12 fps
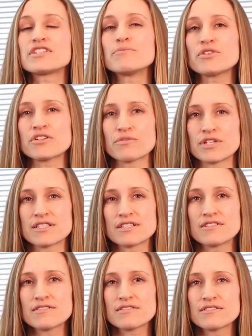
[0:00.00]
similar
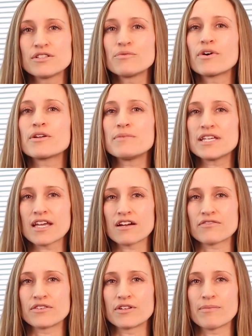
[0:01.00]
reasons, you want to be
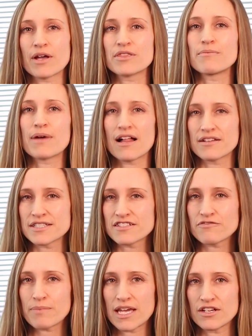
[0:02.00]
careful about the balance
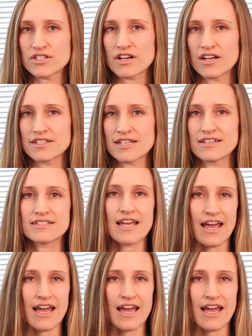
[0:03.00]
of page content to